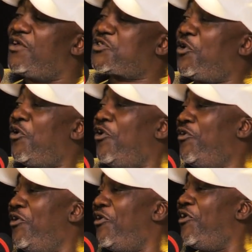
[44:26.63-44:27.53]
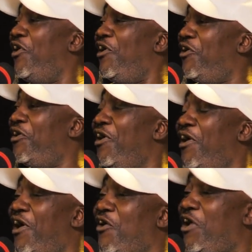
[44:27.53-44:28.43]
So
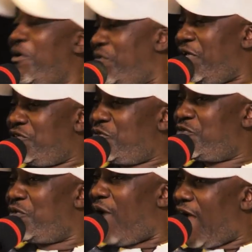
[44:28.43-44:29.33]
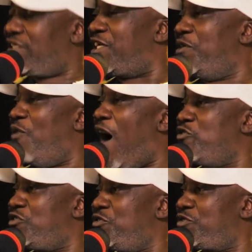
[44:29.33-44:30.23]
they should ask him,
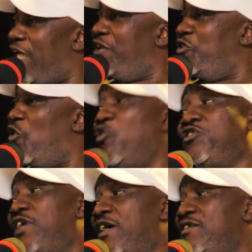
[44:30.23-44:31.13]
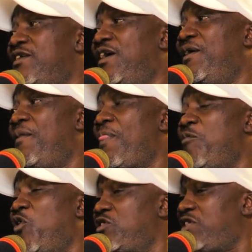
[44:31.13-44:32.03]
how do you sign your contract?
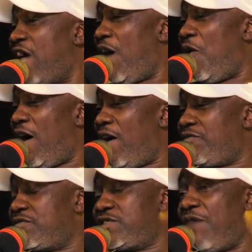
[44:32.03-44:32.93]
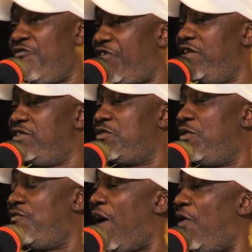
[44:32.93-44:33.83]
Because some friends
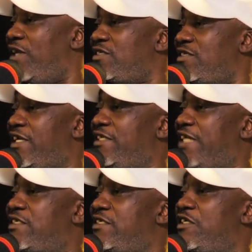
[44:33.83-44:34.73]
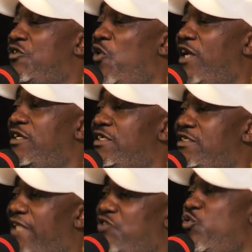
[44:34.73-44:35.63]
of ours, they just go and
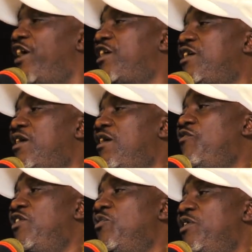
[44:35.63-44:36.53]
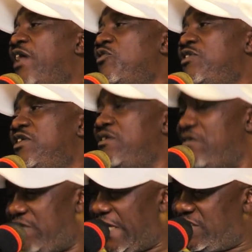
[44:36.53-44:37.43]
start work even without
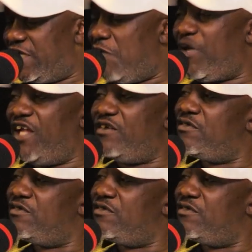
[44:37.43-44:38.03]
touching a pen.